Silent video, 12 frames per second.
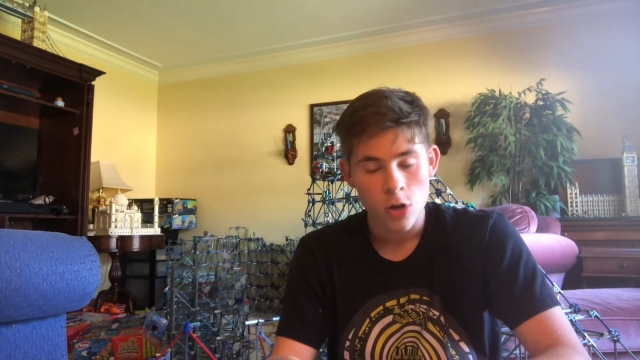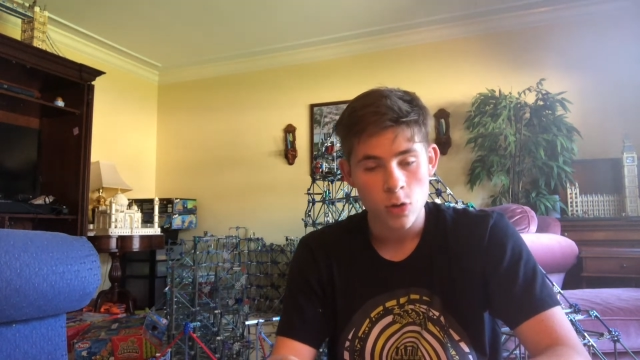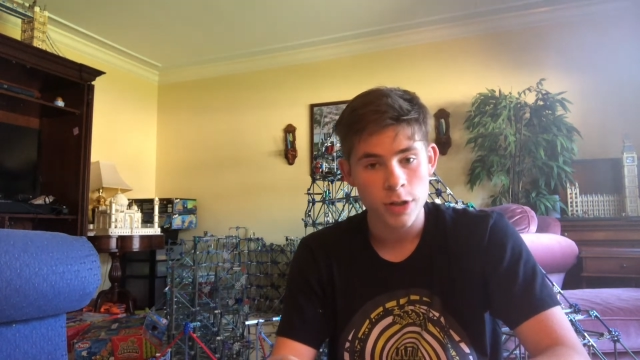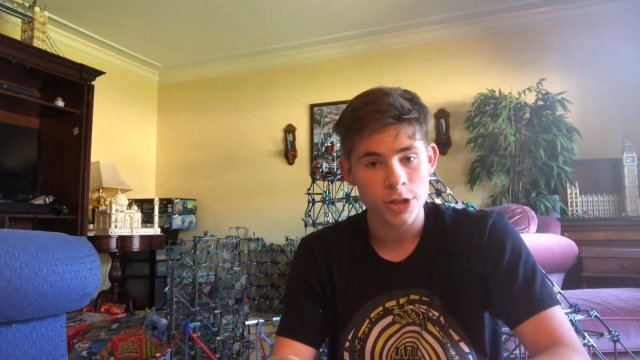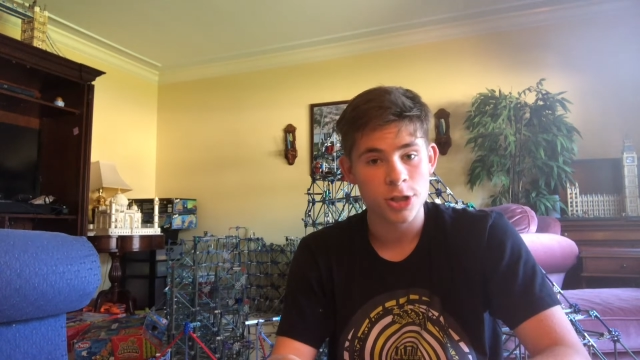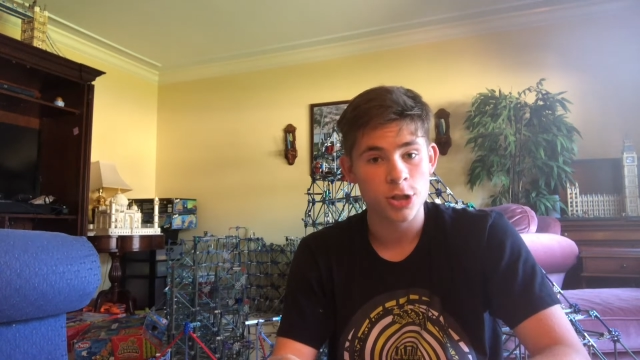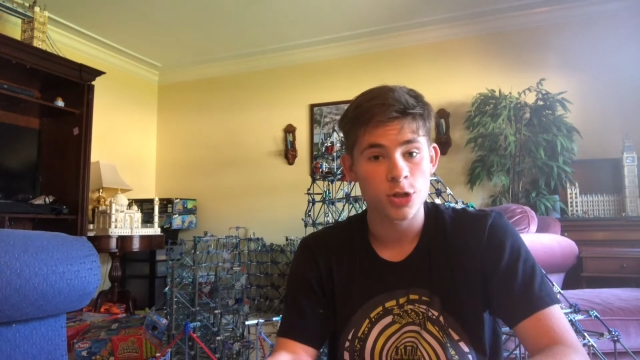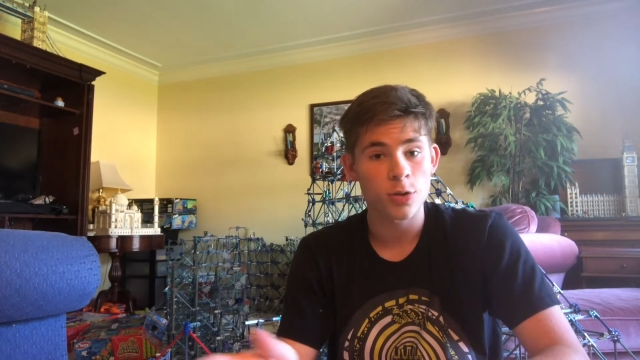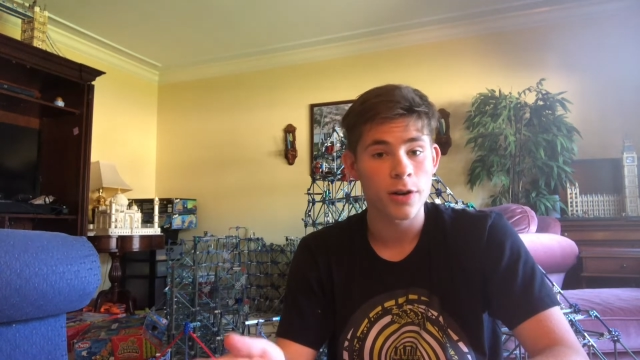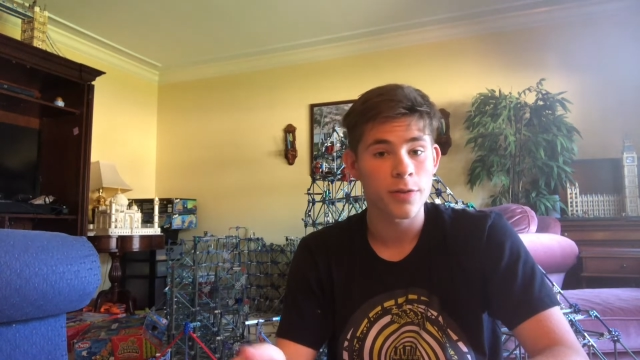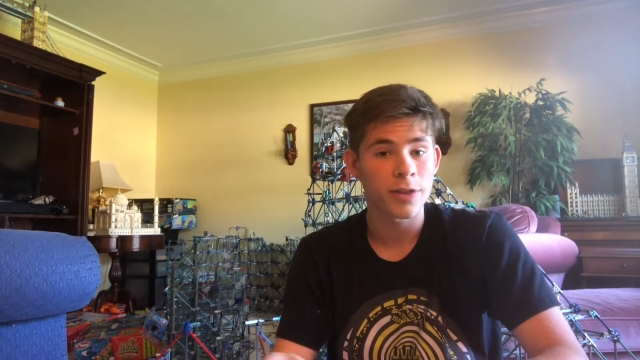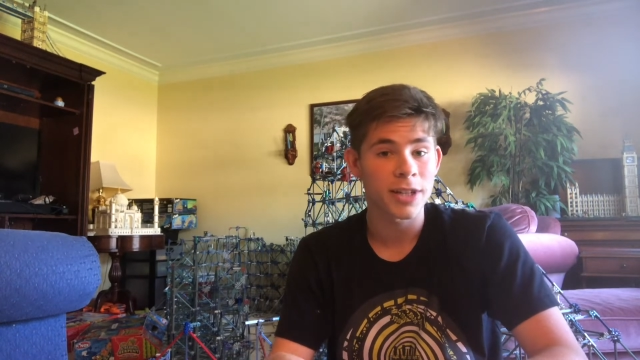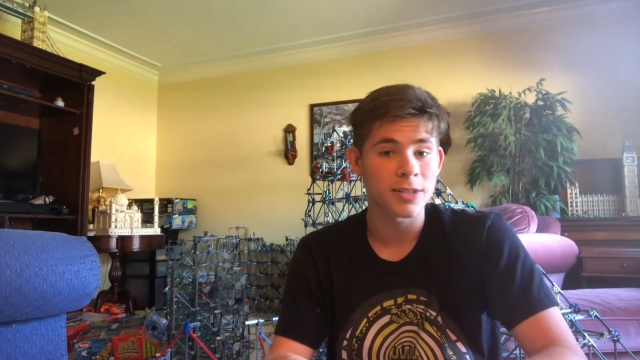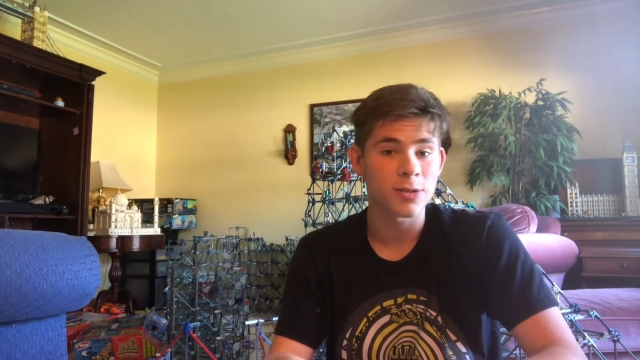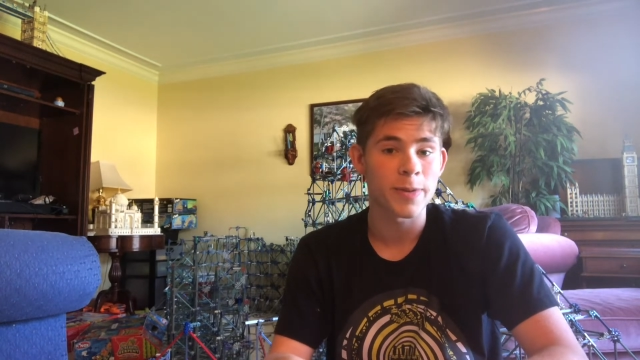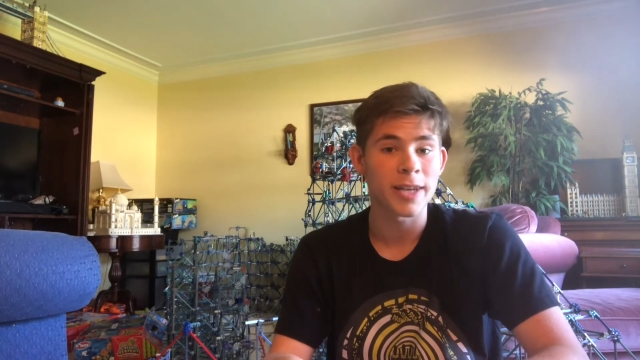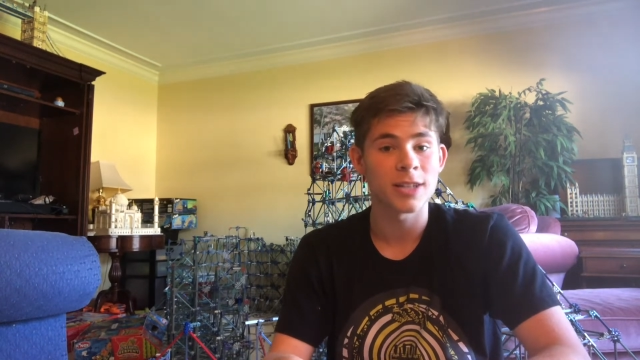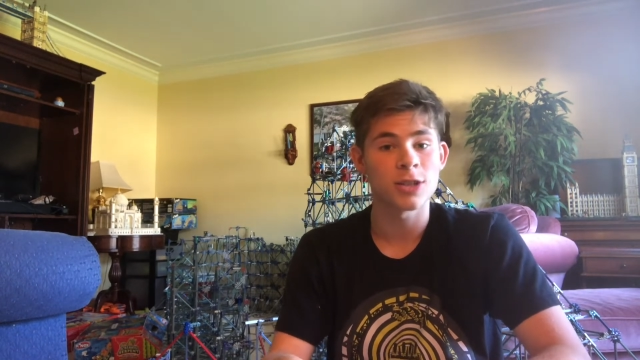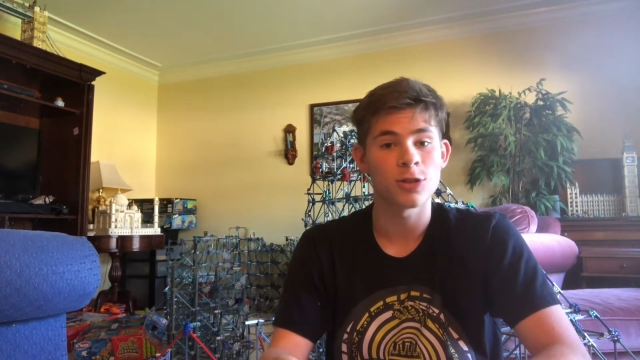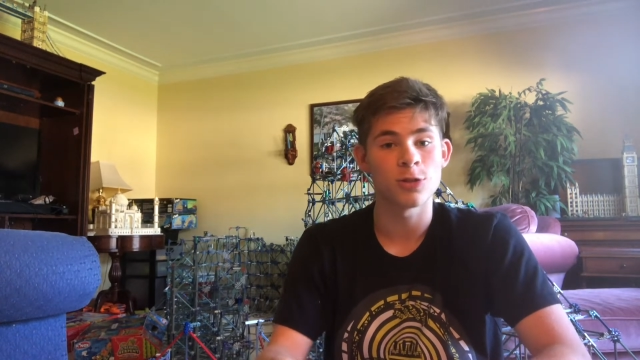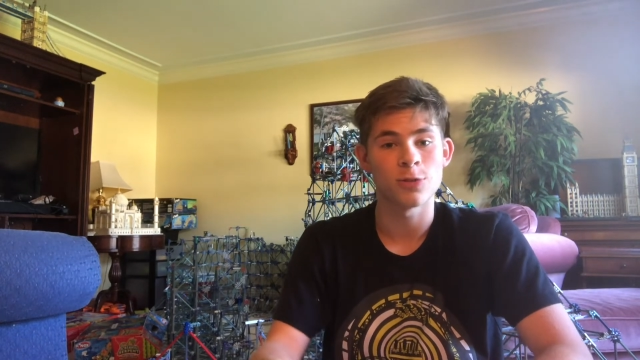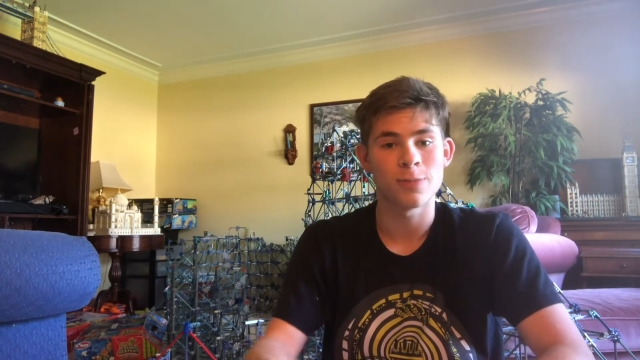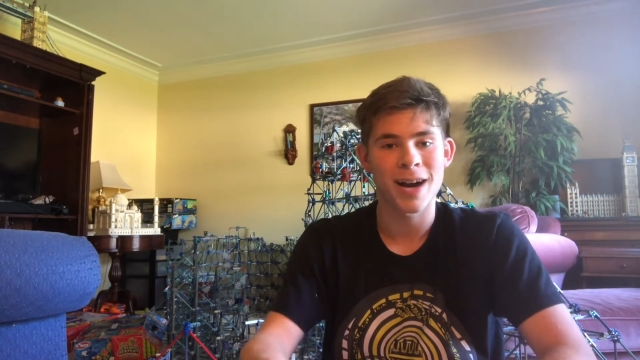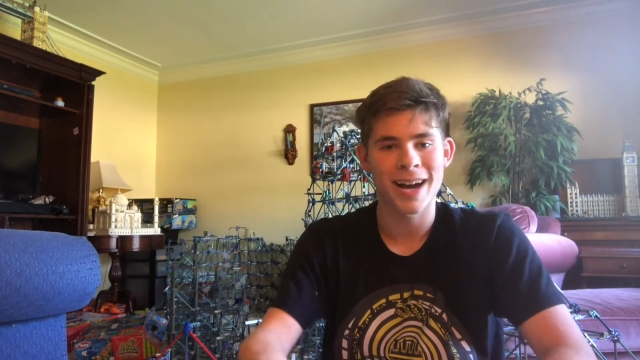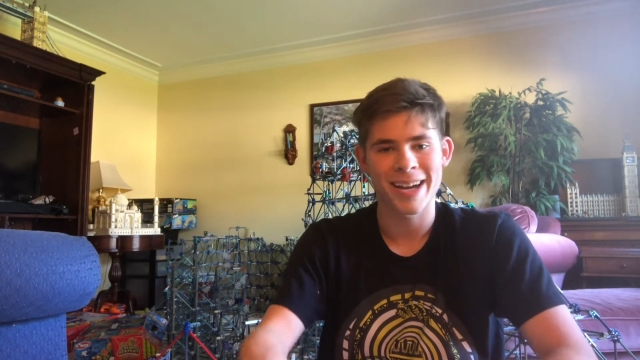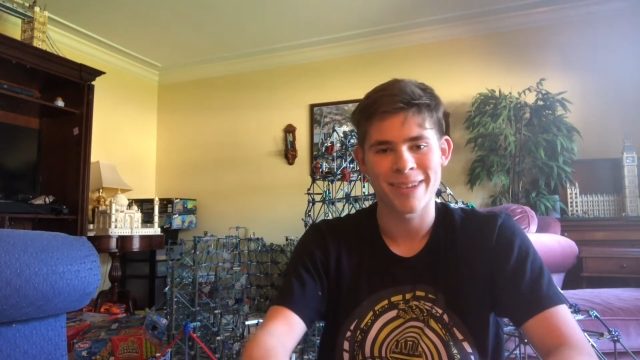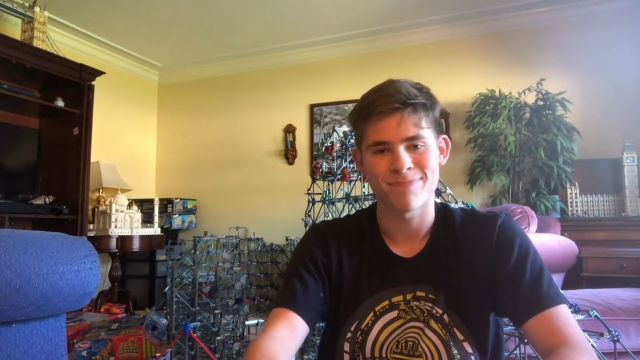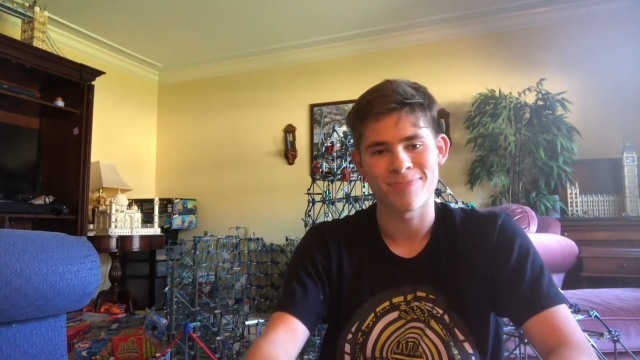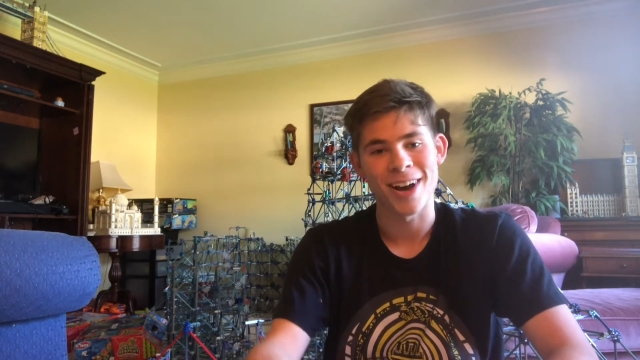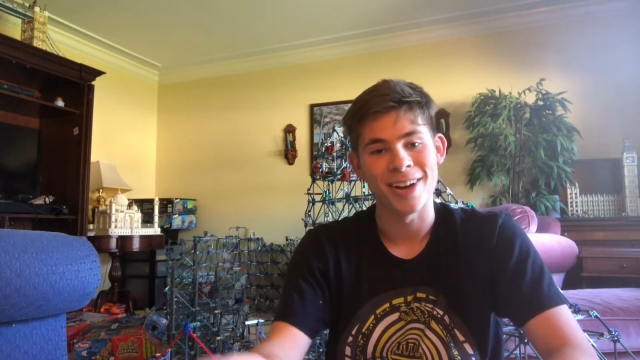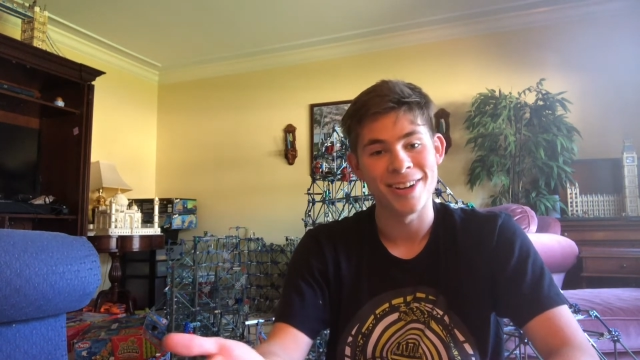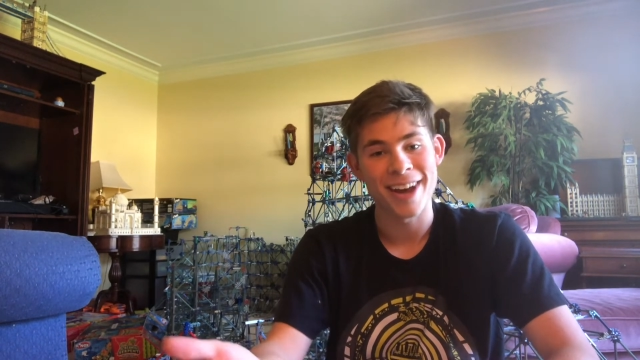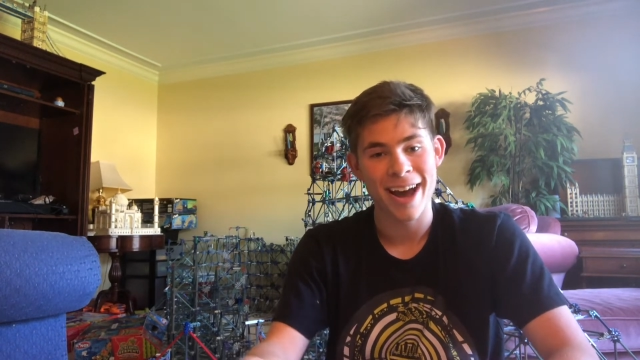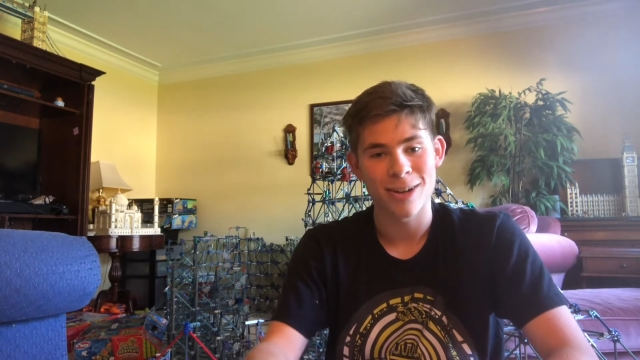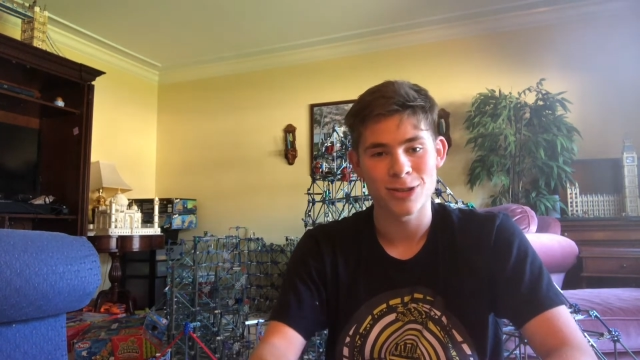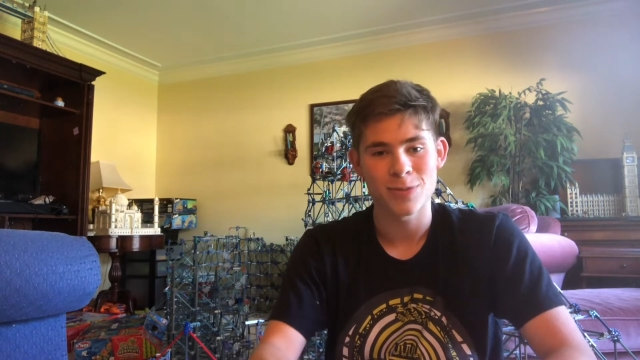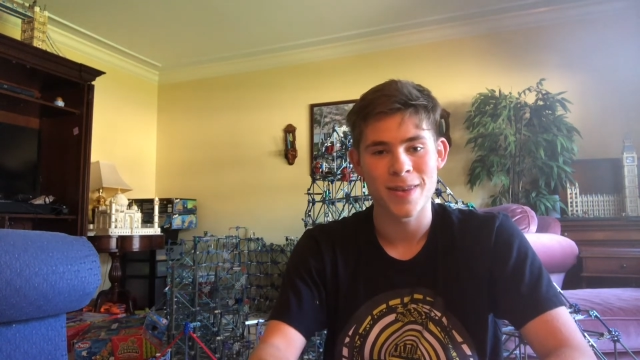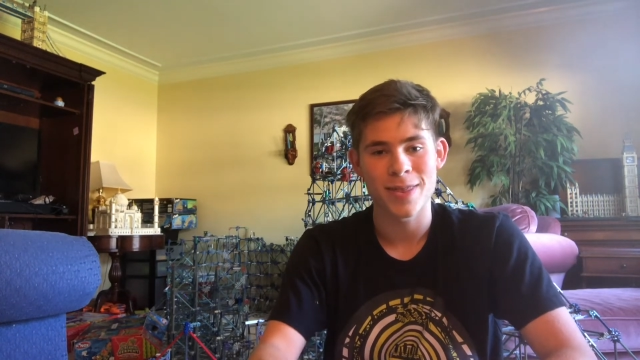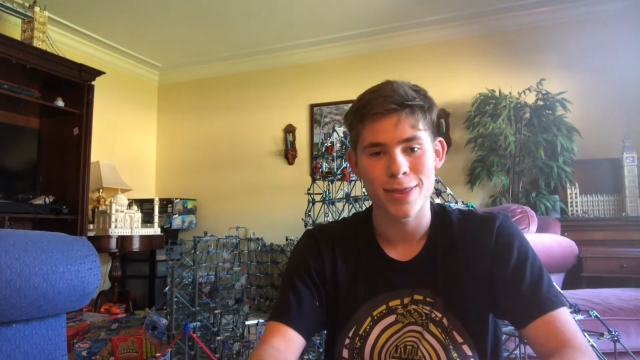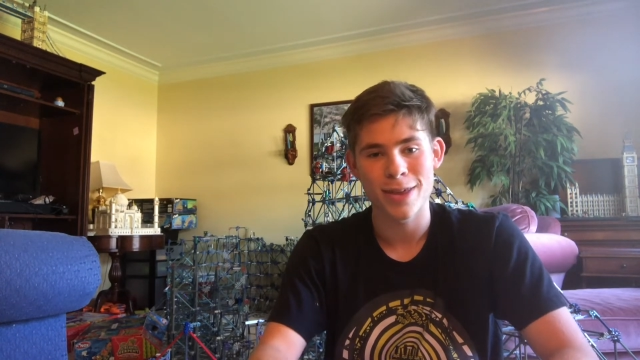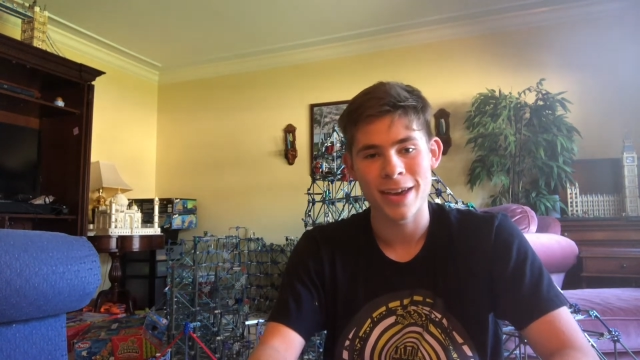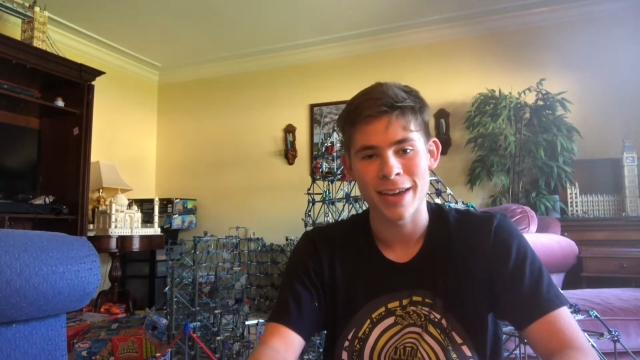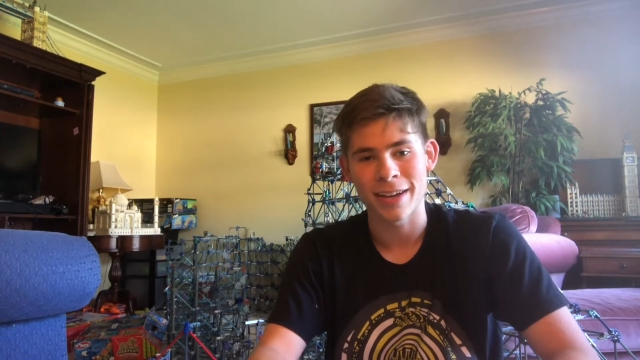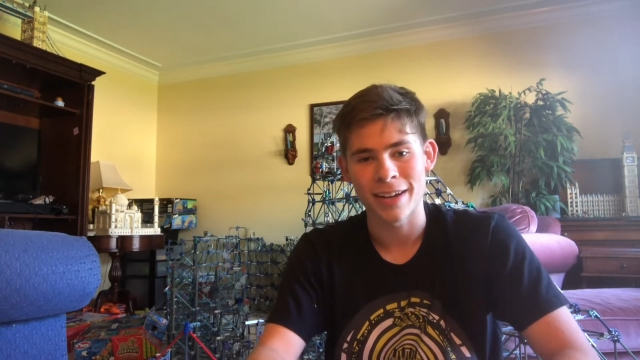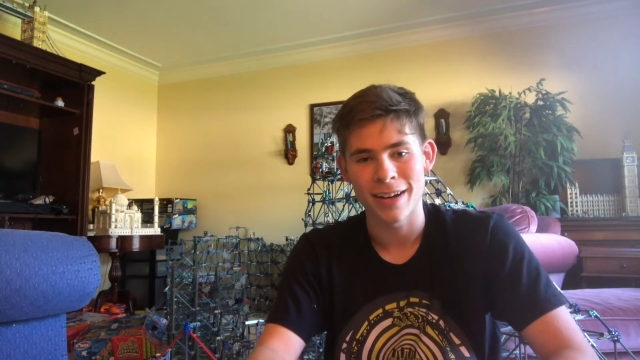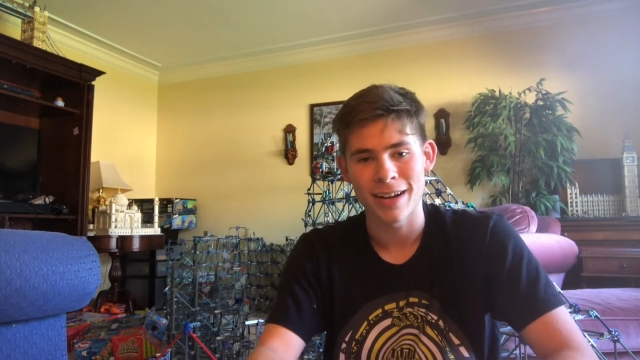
Which sort of leads me to my announcement thing.